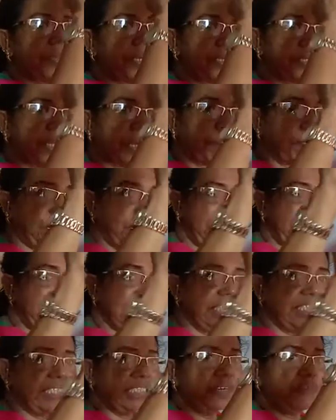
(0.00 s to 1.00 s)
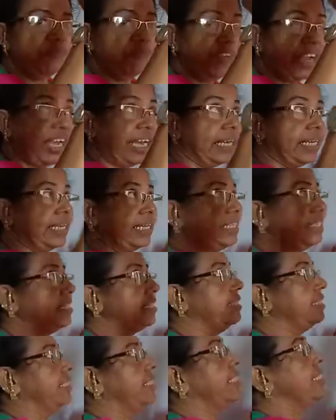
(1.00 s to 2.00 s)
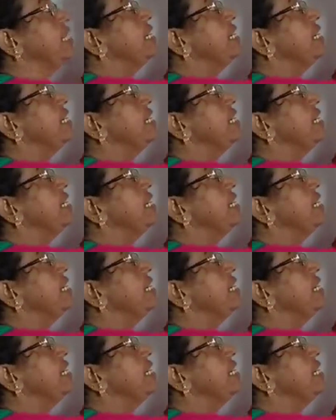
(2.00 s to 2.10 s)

The place where it is reaching,